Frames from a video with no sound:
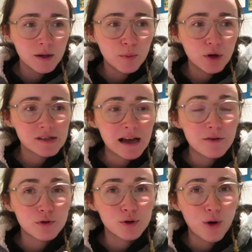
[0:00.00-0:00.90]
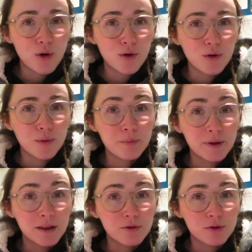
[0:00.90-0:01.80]
because I've not
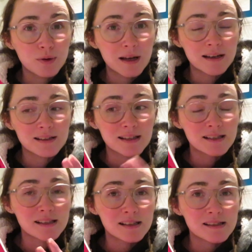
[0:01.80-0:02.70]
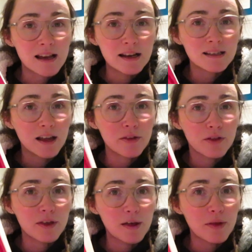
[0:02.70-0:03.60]
been through it to this extent, like the
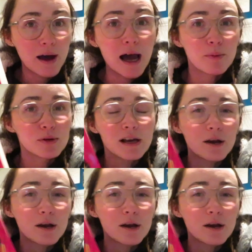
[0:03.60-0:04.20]
thing that happened.